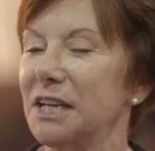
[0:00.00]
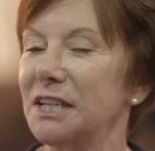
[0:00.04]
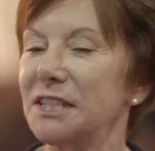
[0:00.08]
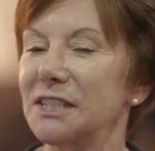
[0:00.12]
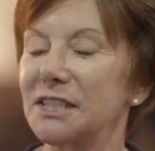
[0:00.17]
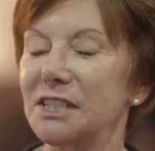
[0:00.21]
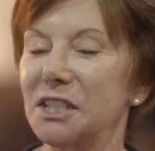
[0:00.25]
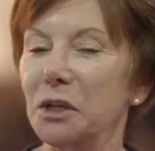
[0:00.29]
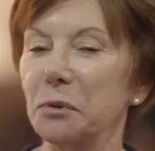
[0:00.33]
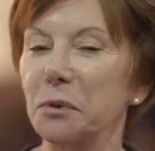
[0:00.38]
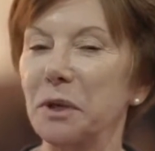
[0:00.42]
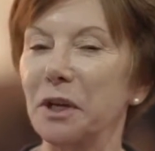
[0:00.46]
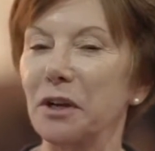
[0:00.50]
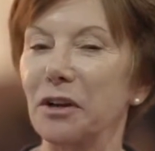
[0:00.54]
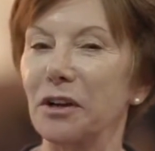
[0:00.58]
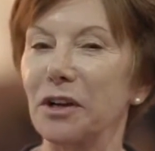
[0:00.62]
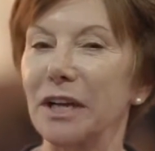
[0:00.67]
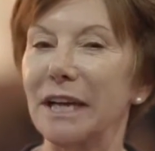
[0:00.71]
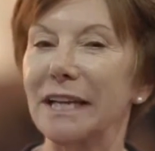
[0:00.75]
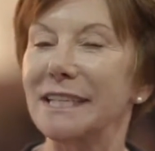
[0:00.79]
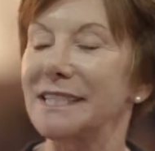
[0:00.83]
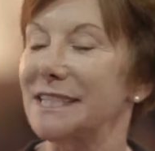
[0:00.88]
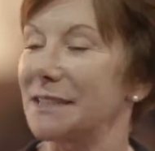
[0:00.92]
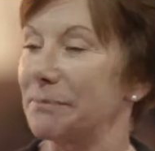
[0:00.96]
So we're
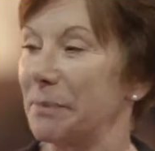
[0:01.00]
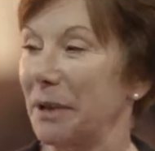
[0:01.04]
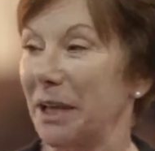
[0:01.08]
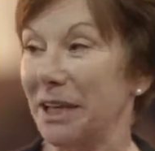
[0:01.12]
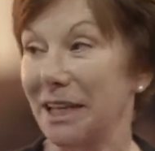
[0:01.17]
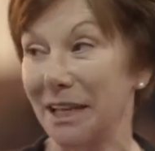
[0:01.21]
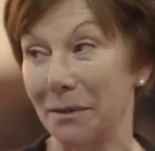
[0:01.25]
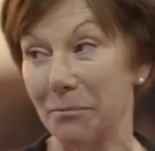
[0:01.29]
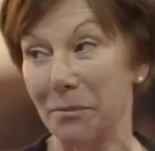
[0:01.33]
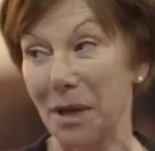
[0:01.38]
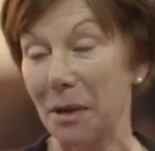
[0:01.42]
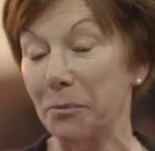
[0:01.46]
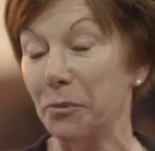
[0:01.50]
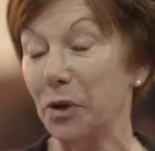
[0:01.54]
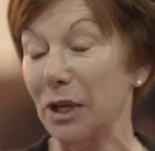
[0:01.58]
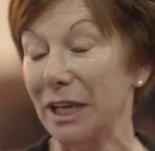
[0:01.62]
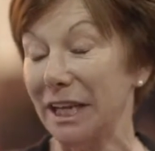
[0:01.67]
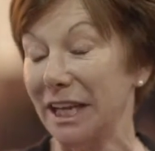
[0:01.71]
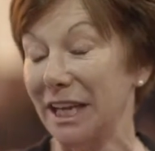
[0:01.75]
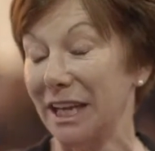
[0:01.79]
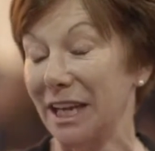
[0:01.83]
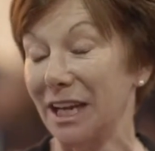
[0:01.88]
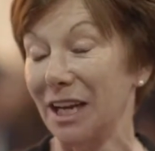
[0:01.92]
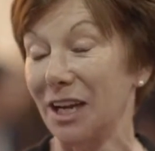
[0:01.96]
expanding memory
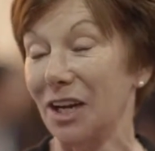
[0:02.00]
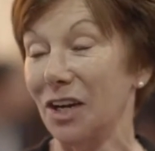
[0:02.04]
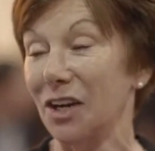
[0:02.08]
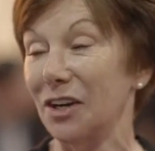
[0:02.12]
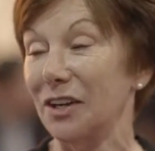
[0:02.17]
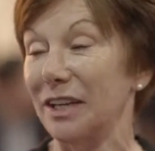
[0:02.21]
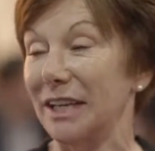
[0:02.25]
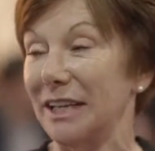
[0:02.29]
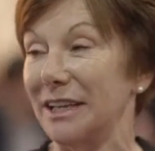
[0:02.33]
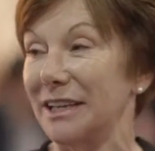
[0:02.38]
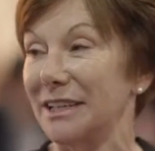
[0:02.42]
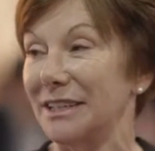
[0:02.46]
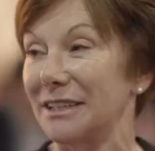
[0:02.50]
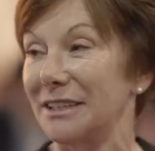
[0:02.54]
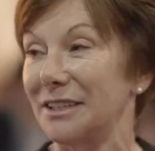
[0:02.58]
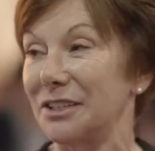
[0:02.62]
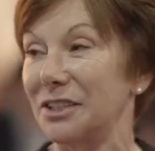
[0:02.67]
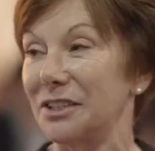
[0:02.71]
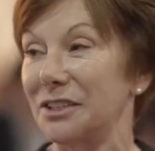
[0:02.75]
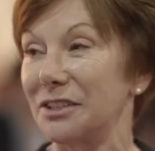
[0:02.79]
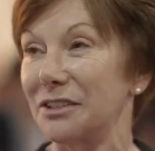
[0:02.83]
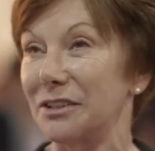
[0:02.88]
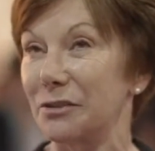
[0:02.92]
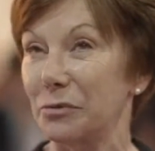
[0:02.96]
care in
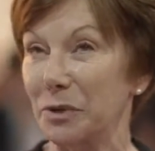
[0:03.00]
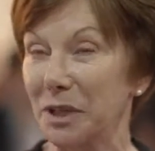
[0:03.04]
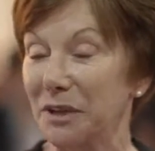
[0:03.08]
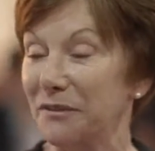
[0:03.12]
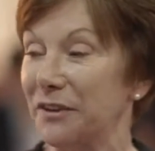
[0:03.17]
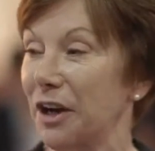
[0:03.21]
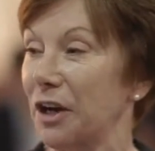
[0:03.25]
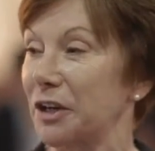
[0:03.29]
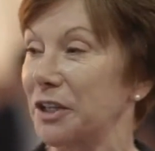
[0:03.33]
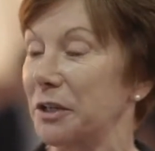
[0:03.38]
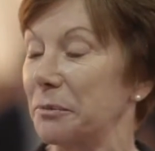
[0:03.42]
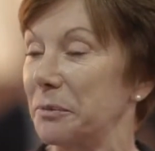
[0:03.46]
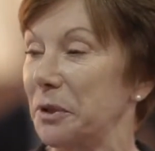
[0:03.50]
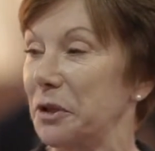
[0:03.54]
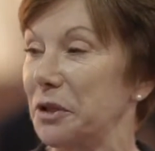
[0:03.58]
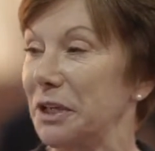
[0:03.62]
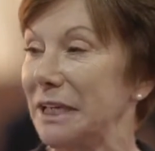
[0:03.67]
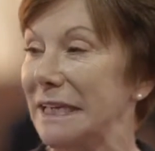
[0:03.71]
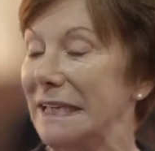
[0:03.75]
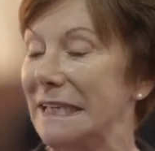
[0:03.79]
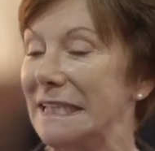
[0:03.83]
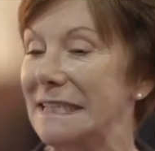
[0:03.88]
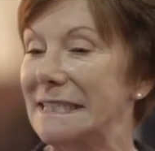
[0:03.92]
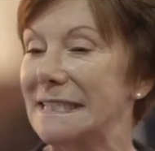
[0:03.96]
3 of our
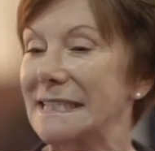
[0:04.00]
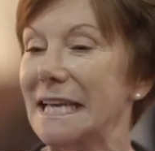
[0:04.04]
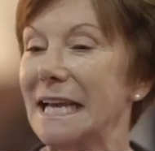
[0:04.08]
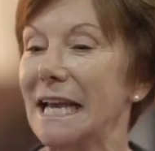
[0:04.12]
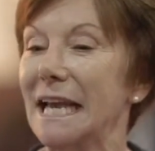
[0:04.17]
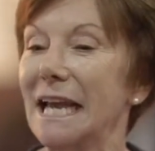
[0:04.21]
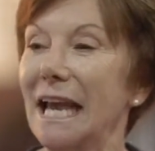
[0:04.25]
communities